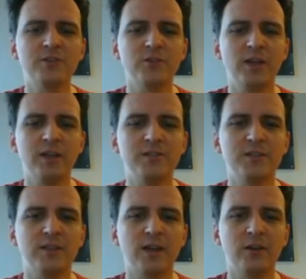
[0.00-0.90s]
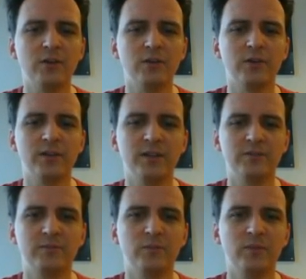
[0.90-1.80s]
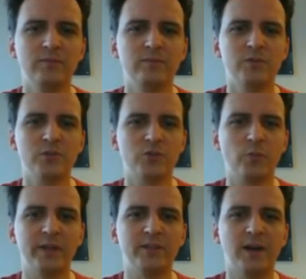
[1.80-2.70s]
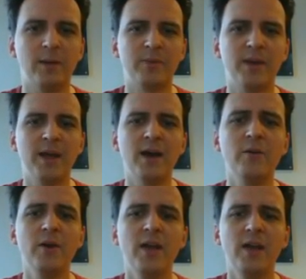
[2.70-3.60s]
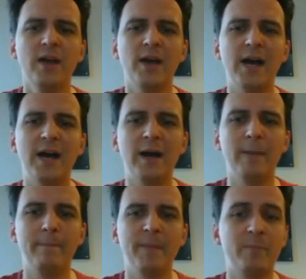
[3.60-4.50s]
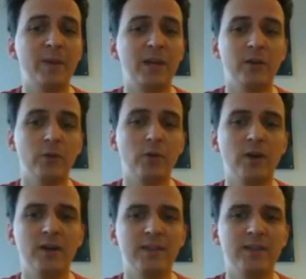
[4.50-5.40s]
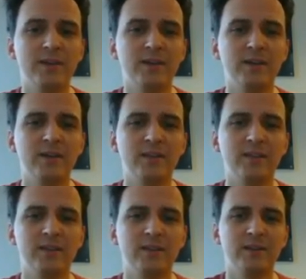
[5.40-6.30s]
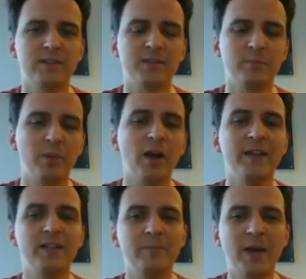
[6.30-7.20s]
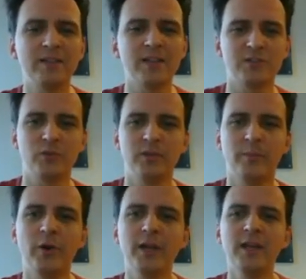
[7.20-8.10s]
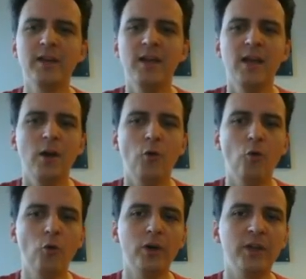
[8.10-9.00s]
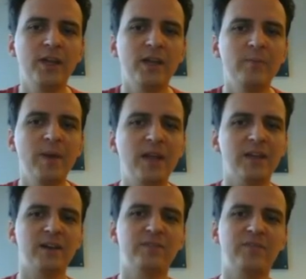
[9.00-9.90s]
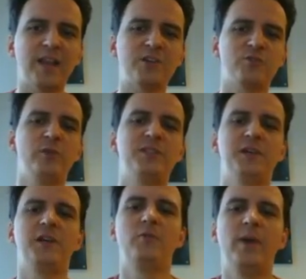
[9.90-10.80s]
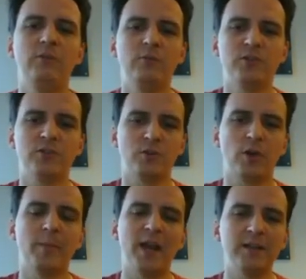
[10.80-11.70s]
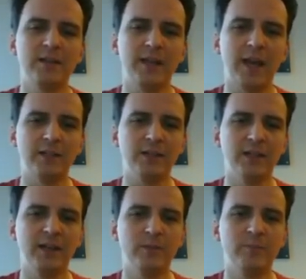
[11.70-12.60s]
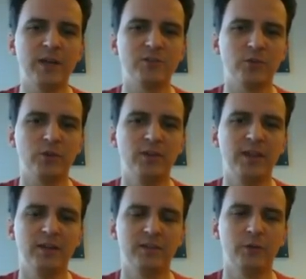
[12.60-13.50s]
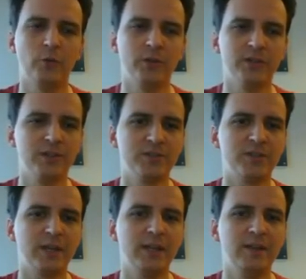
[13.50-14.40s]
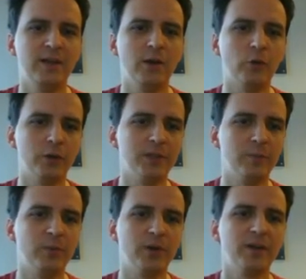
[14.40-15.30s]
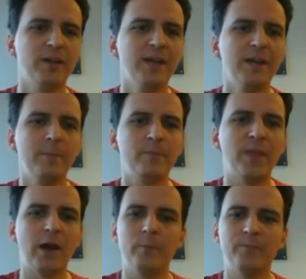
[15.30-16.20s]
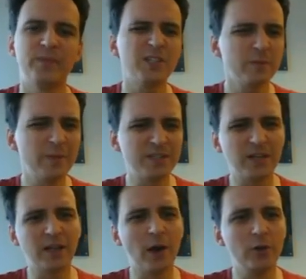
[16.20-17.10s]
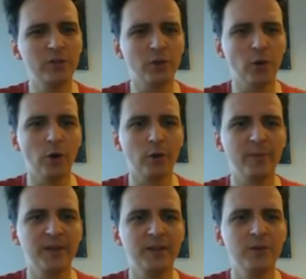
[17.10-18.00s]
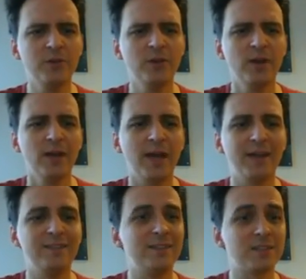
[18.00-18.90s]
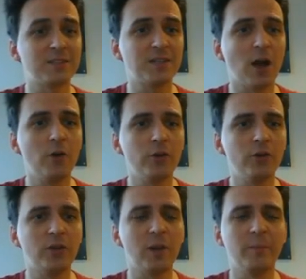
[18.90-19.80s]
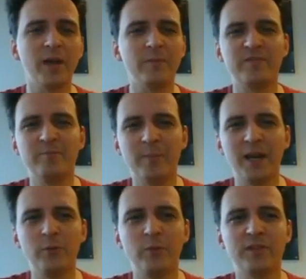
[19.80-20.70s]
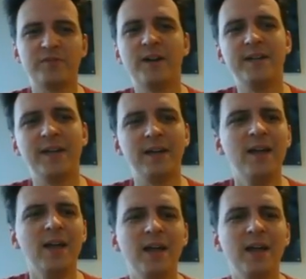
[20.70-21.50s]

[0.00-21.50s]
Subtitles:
So you can see that it just went up now, depending on the supply and demand that's on the market, or you can make it at a flash return rate, which is automatically calculated based on the other orders in the order book. Now, this is basically how you do auto renew, and this is how you can make money with funding.